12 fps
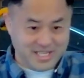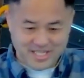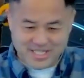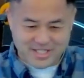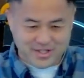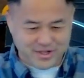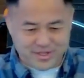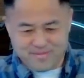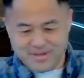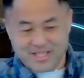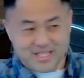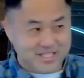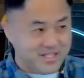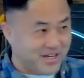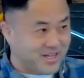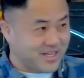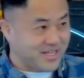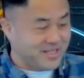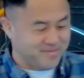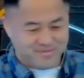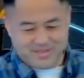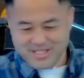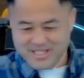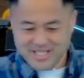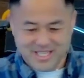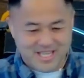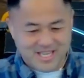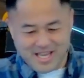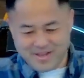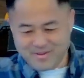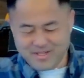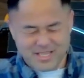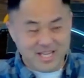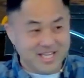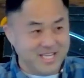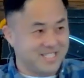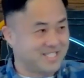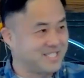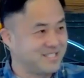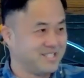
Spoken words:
he's told to make this ark. I mean, it's